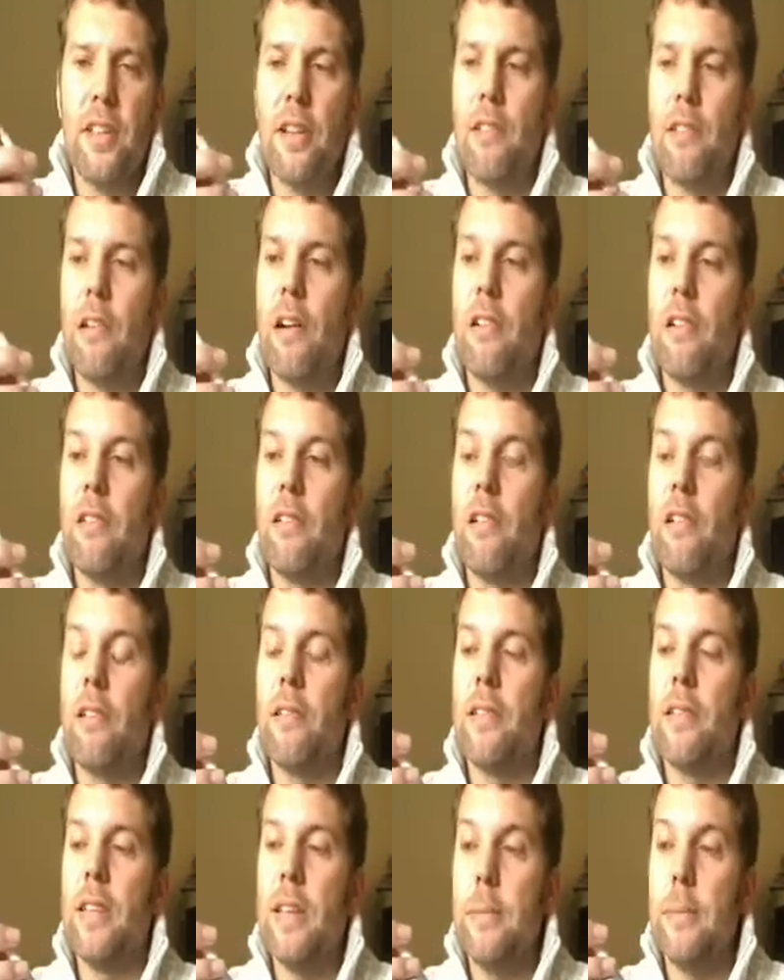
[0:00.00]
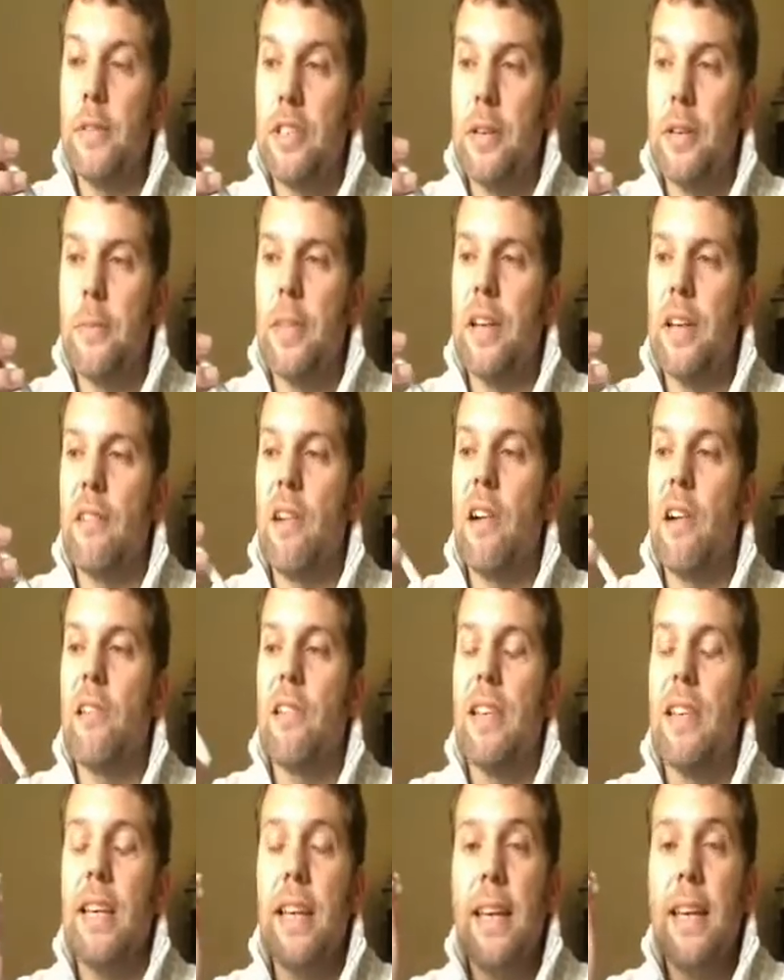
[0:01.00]
their R&D, but some of their
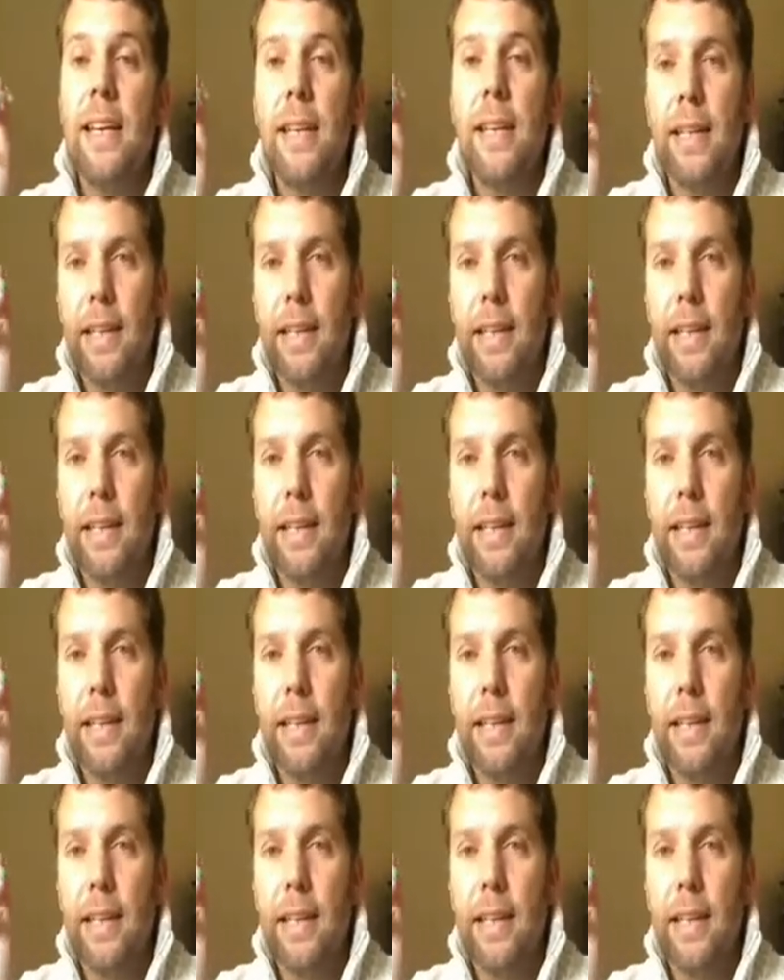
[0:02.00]
R&D